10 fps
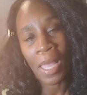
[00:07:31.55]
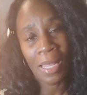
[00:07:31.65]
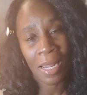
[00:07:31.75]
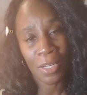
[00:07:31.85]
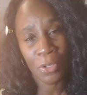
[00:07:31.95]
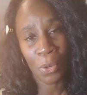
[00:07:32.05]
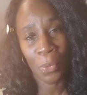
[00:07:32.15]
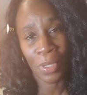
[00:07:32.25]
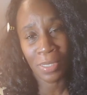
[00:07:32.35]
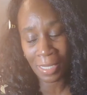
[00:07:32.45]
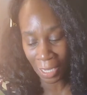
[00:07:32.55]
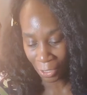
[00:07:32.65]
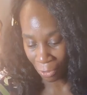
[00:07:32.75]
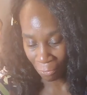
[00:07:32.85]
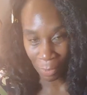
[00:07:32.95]
And I don't want to take
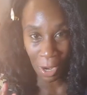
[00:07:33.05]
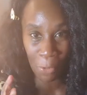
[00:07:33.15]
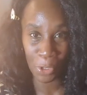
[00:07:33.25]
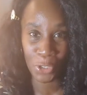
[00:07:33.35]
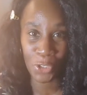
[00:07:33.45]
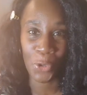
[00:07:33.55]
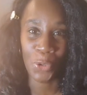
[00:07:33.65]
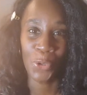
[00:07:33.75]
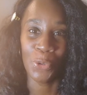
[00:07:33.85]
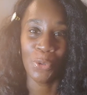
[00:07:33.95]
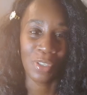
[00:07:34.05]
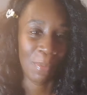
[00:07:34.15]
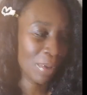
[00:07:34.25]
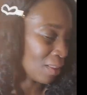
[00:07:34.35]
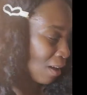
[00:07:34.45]
it off, but I want to show you
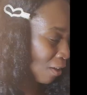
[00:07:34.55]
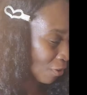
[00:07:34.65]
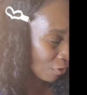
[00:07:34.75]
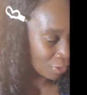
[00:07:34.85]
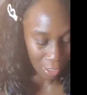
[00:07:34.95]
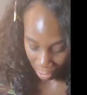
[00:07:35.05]
some of the others.